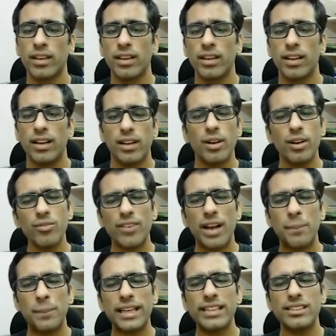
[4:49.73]
A lot of
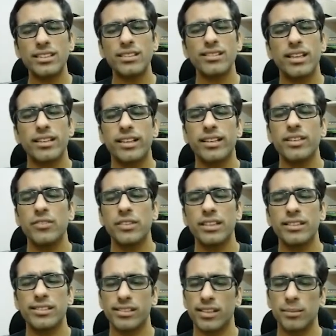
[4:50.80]
applications are written with
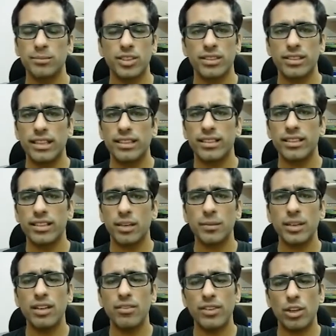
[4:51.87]
this assumption that the
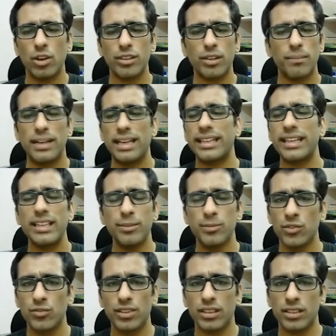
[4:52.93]
terminal will automatically
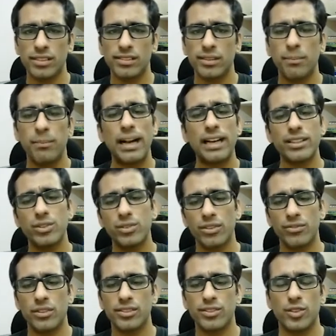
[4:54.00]
move the cursor back to the
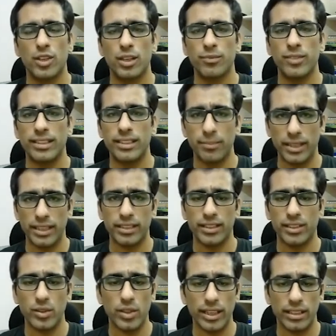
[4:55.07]
first column when they print a
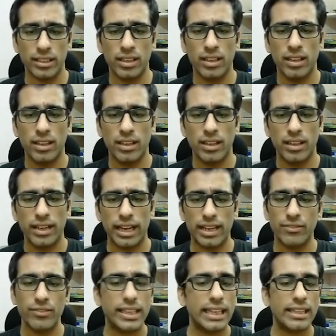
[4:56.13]
new line.
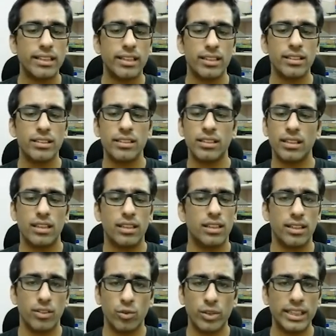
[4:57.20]
And we can turn
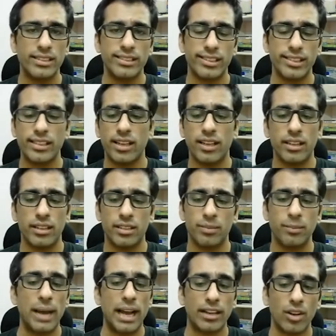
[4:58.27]
ONLCR
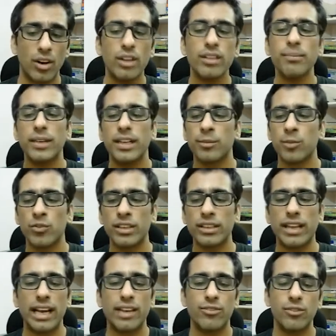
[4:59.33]
back on by removing
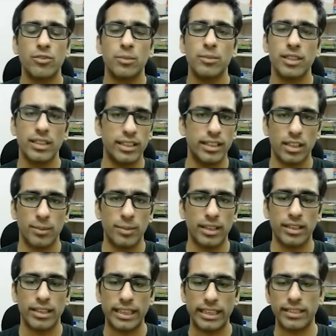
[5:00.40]
the hyphen from the earlier command
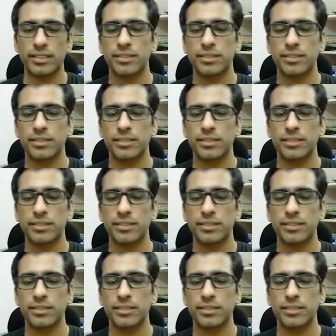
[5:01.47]
again.